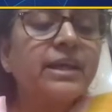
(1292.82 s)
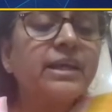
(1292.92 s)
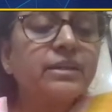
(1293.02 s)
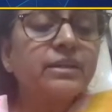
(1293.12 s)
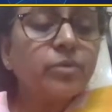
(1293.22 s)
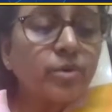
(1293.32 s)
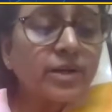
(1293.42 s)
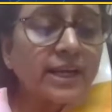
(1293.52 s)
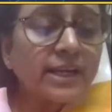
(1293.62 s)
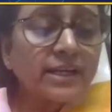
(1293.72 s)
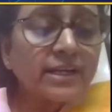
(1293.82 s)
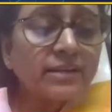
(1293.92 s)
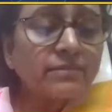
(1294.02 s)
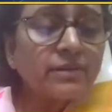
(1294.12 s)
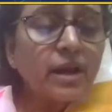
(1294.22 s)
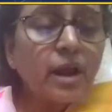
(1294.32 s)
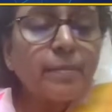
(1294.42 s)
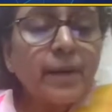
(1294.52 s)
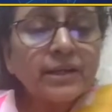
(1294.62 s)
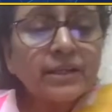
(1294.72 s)
in node negative,
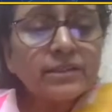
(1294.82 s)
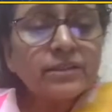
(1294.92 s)
but in